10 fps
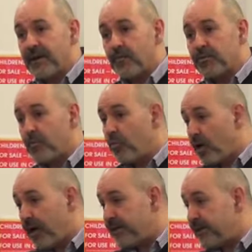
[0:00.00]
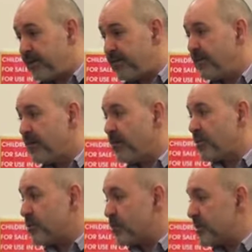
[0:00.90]
I was on Wired In, I was
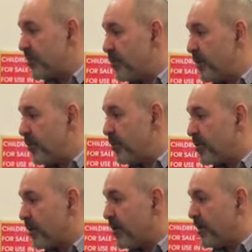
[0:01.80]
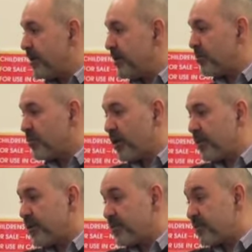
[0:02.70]
talking to other people online.
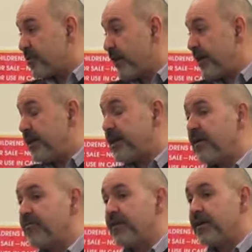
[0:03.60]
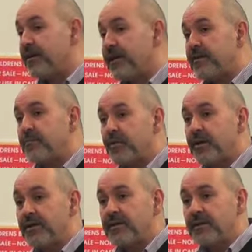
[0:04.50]
There's a Serenity Cafe in
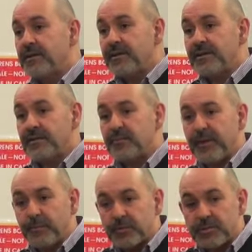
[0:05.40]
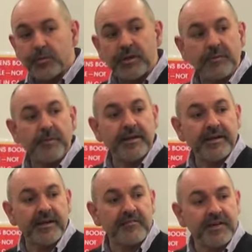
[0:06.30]
Edinburgh. There's people talking about
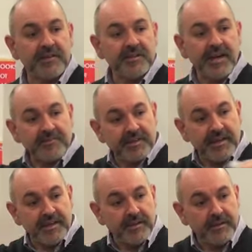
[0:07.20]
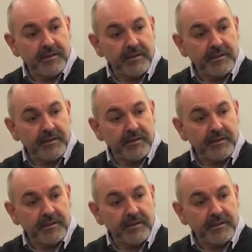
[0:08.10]
cafes as a